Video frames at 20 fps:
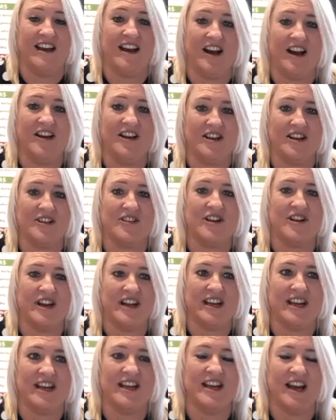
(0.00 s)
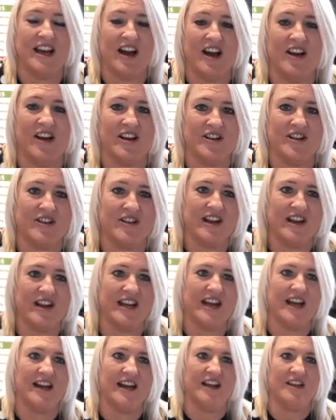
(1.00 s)
I agree.
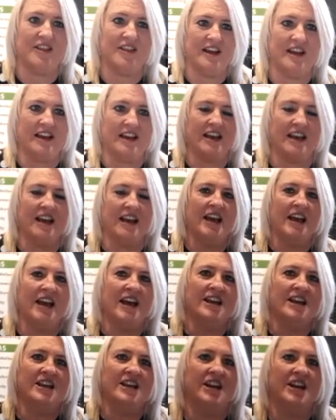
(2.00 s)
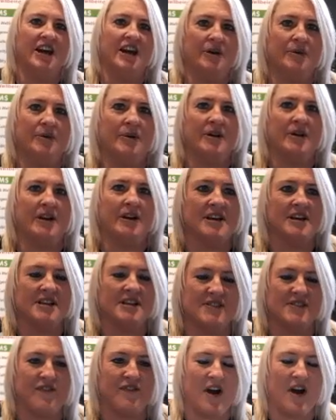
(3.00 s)
And I think, you know,
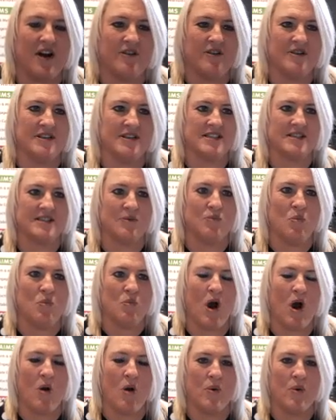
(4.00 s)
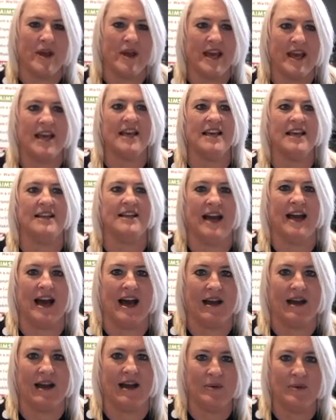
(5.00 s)
as far as what we eat
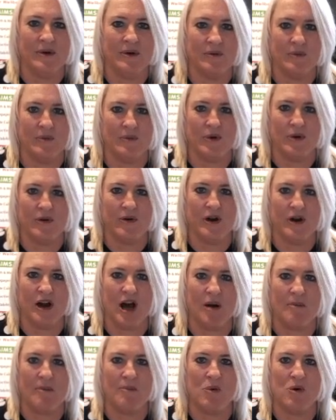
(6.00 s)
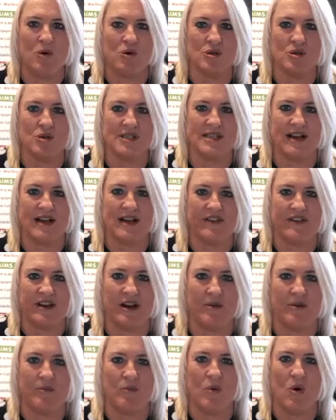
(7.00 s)
now, we're a lot more savvy
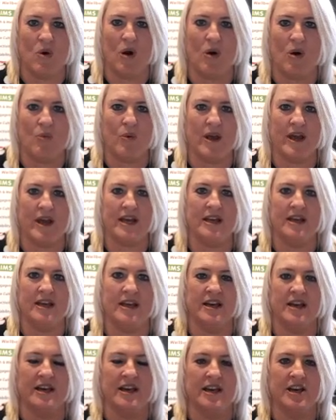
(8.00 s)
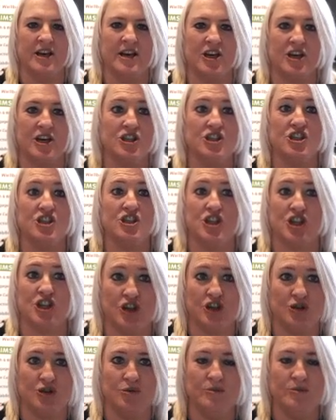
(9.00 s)
on what we
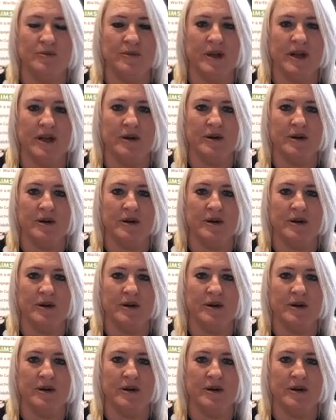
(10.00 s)
consume.